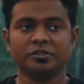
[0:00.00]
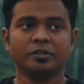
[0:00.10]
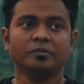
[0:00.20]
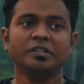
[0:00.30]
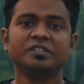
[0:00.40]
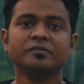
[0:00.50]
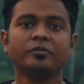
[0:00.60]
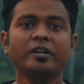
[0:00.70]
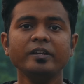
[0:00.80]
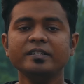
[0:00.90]
Now, it's
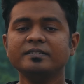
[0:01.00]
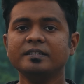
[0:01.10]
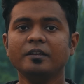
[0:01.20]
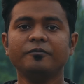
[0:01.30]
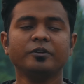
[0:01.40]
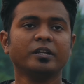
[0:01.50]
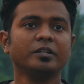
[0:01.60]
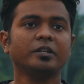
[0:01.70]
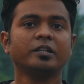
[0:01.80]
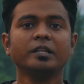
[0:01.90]
very easy if you can
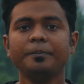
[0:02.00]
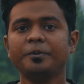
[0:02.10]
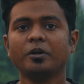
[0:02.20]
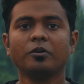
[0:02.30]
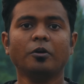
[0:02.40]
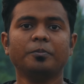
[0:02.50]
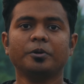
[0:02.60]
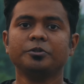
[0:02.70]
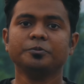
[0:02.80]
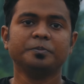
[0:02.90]
clip your
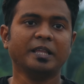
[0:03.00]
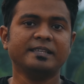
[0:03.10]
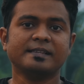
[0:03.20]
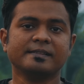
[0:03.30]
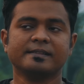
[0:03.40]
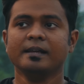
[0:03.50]
GoPro to places,